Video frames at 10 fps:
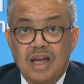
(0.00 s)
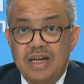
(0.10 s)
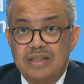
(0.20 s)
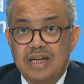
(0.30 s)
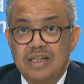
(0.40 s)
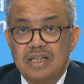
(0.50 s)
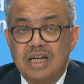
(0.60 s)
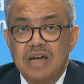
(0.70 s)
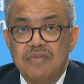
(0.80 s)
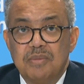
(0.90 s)
I thank the
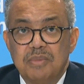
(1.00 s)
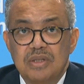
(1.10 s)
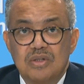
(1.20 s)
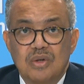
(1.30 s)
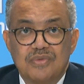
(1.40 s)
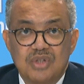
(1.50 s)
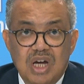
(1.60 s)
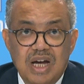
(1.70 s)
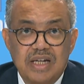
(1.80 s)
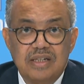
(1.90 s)
governments of
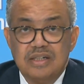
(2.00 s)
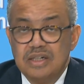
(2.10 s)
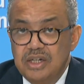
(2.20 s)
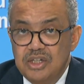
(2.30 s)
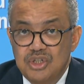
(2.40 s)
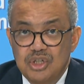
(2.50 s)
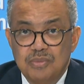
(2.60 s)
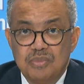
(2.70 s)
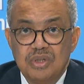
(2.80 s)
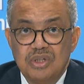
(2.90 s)
Chad,
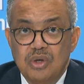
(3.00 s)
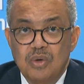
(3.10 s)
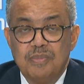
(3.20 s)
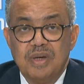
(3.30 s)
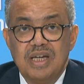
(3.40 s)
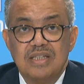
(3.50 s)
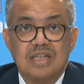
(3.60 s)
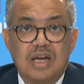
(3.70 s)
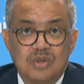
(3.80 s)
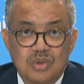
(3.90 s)
Egypt, Ethiopia, and
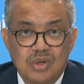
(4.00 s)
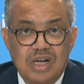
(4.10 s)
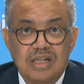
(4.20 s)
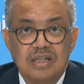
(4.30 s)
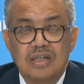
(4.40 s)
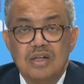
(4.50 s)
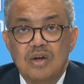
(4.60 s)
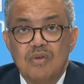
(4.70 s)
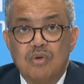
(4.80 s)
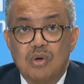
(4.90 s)
South Sudan
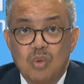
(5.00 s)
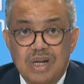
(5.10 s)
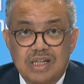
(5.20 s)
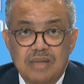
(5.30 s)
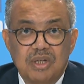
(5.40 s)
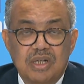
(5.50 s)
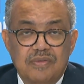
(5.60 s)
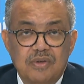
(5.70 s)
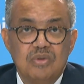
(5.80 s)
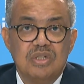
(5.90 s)
for welcoming
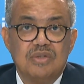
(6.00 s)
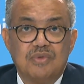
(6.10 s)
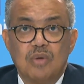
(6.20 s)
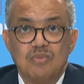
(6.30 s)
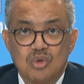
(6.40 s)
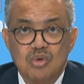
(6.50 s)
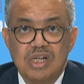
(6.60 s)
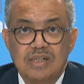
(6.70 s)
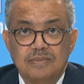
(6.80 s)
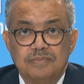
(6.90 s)
refugees from
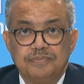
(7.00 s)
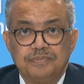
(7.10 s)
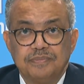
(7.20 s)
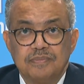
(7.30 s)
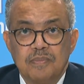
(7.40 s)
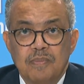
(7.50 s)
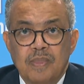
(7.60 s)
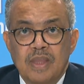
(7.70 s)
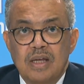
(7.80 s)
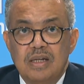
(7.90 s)
Sudan.
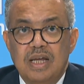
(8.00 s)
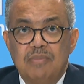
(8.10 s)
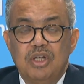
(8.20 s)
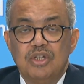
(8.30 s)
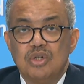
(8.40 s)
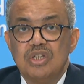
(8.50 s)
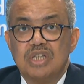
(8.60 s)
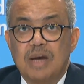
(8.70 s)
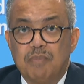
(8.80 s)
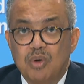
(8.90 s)
WHO is
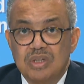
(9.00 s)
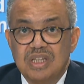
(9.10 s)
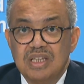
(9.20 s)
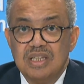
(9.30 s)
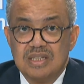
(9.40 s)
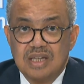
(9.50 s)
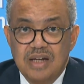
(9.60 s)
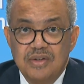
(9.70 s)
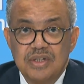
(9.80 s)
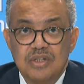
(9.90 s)
supporting these
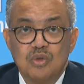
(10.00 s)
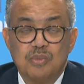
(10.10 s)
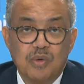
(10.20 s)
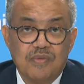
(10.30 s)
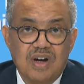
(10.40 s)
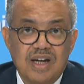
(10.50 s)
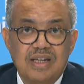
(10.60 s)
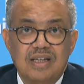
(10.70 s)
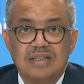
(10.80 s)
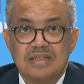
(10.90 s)
countries to
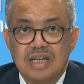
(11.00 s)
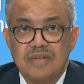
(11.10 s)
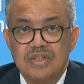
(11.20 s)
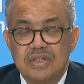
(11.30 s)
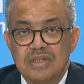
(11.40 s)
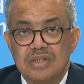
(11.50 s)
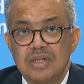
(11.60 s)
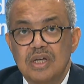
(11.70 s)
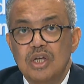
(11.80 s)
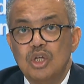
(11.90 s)
provide health services
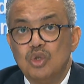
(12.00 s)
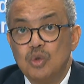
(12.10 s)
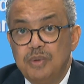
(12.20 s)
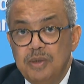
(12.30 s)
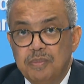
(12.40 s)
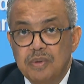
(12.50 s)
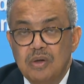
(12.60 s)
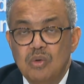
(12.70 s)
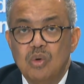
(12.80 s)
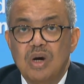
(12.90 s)
to
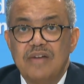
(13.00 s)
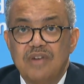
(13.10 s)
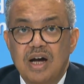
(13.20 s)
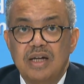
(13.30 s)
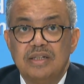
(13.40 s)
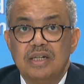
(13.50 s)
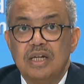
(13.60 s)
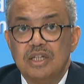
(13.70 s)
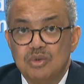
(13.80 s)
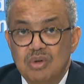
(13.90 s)
people who have had
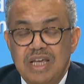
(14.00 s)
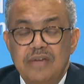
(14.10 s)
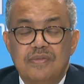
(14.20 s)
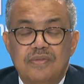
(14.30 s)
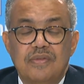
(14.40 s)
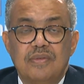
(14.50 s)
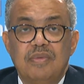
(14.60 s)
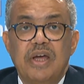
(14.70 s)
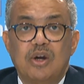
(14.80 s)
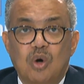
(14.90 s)
to leave
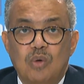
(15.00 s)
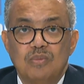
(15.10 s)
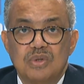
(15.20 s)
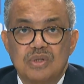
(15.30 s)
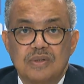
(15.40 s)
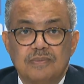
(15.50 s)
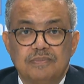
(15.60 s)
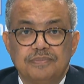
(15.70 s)
their homes.